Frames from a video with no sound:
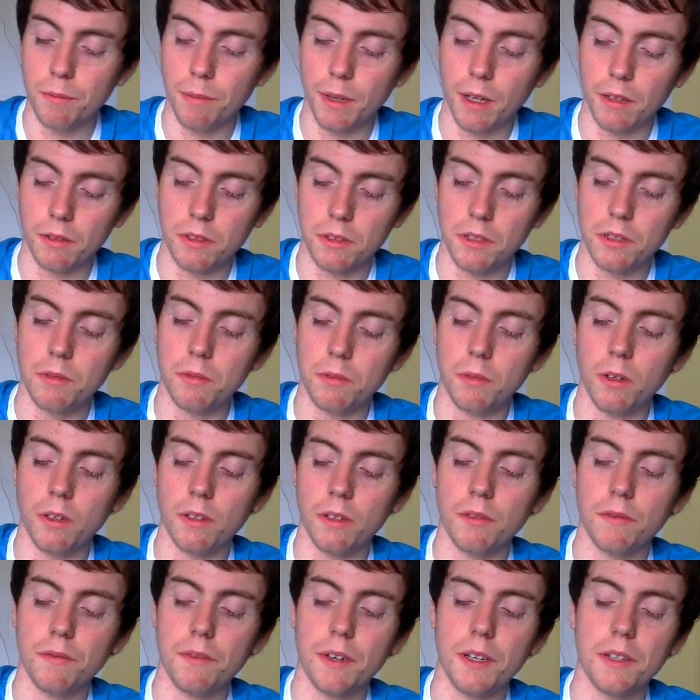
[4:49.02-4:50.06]
Bounce
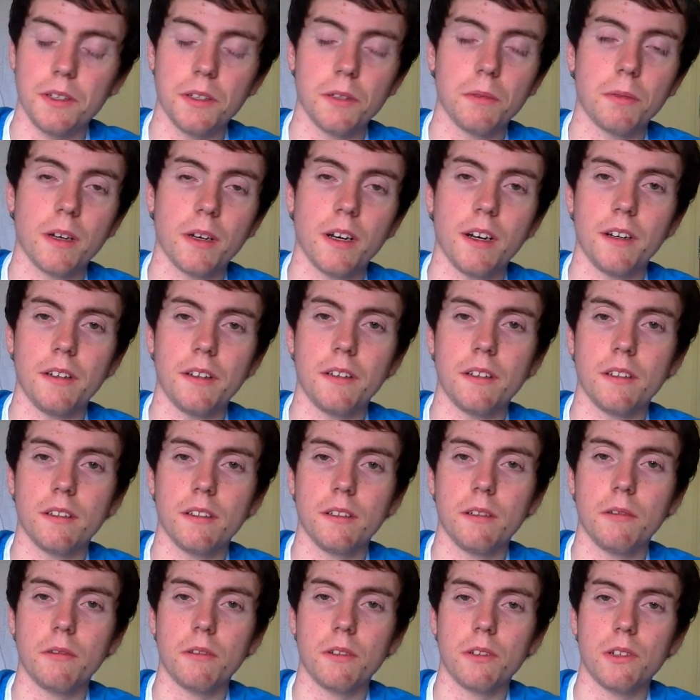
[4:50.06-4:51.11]
1 face up card
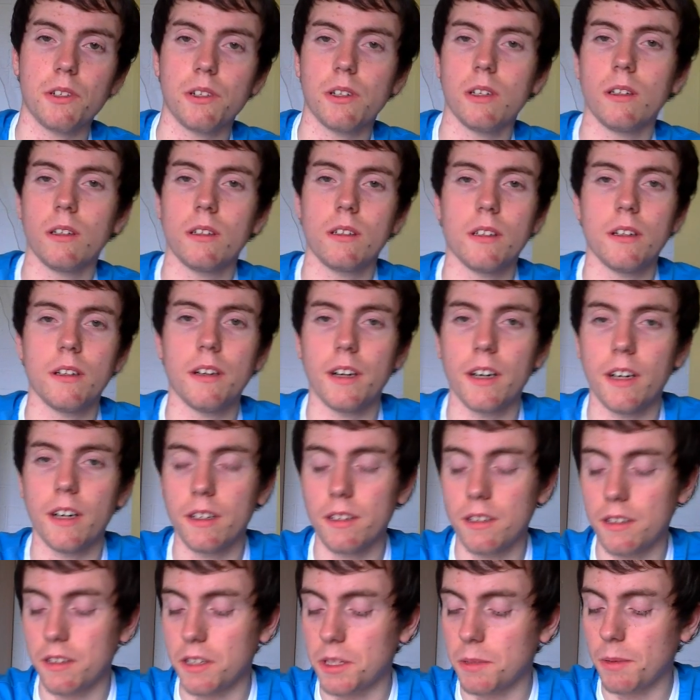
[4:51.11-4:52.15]
you control to your
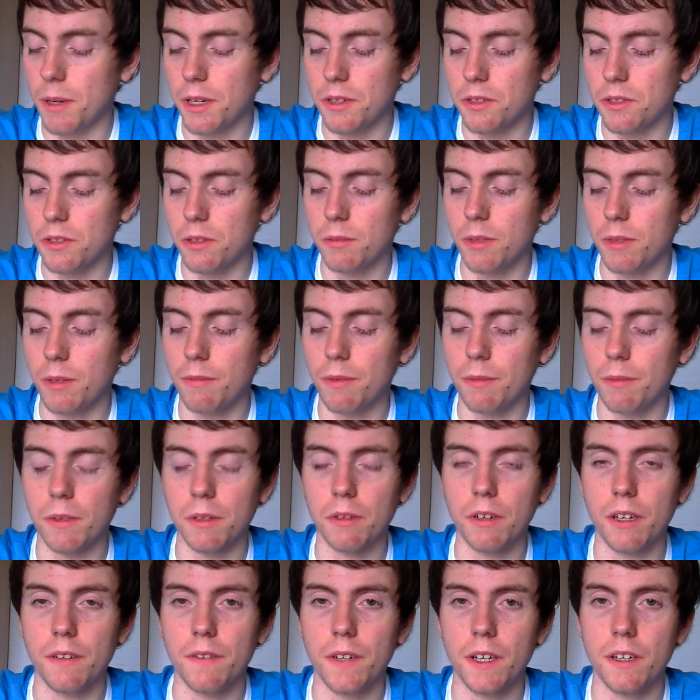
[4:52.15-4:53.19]
hand to special summon him from
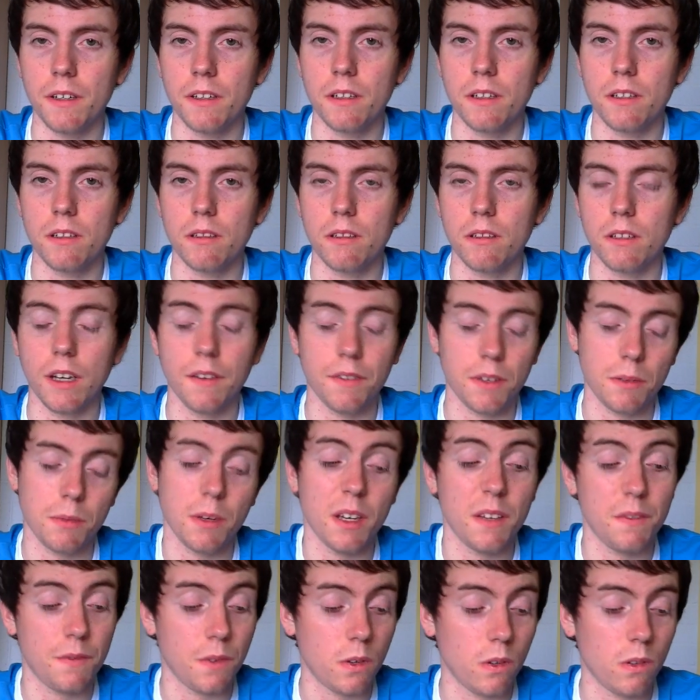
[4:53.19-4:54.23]
the graveyard. You have to
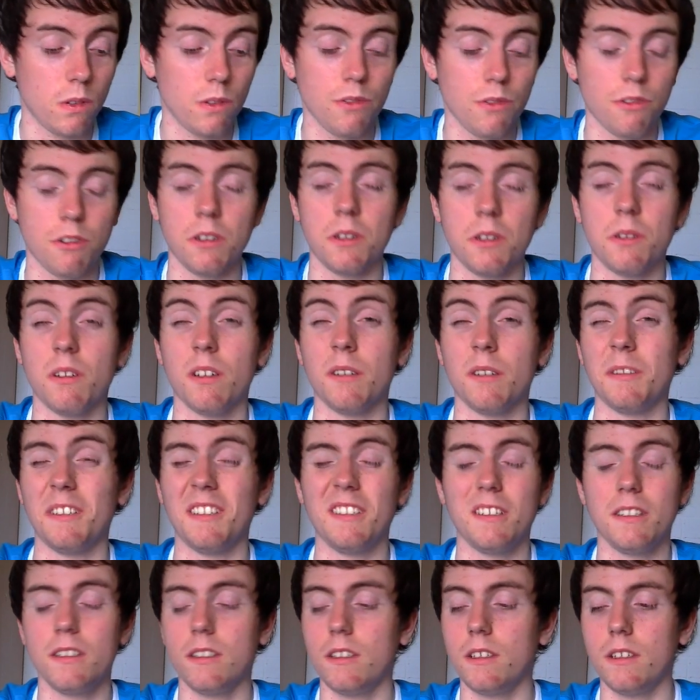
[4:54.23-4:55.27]
pay 400 as well.
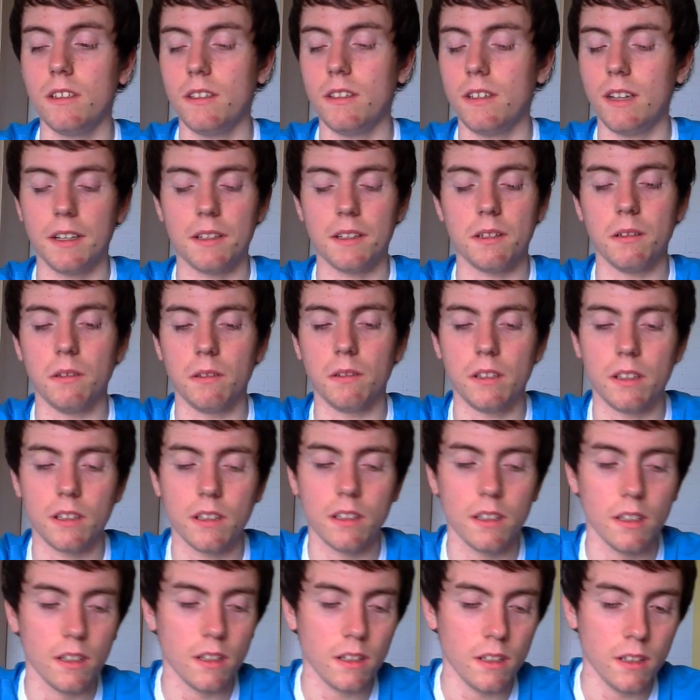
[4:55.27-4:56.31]
That's
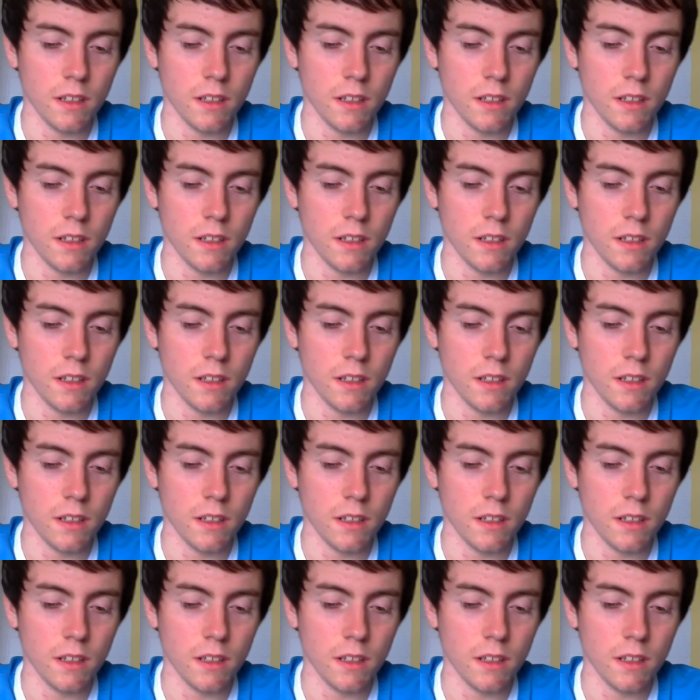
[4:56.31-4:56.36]
something.